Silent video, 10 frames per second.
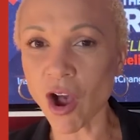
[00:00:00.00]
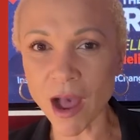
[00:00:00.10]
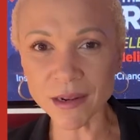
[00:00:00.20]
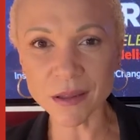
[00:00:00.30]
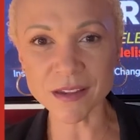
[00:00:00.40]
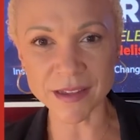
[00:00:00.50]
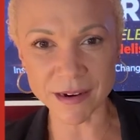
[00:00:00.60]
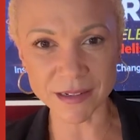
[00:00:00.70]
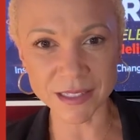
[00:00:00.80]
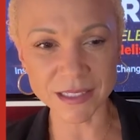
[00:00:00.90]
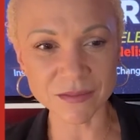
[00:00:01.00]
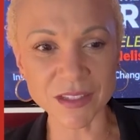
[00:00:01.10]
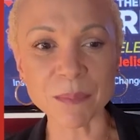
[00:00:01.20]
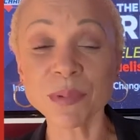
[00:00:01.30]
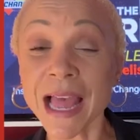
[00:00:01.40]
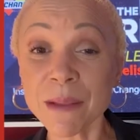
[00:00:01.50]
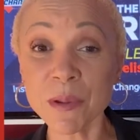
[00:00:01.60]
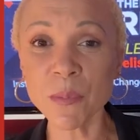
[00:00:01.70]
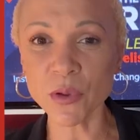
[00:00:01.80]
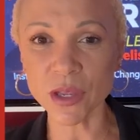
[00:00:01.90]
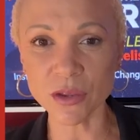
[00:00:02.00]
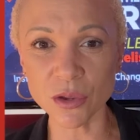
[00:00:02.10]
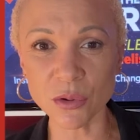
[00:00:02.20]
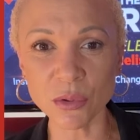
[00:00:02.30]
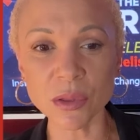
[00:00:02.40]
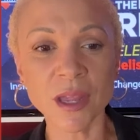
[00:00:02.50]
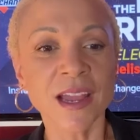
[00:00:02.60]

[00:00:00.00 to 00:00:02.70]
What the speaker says: honest narratives that Black people can use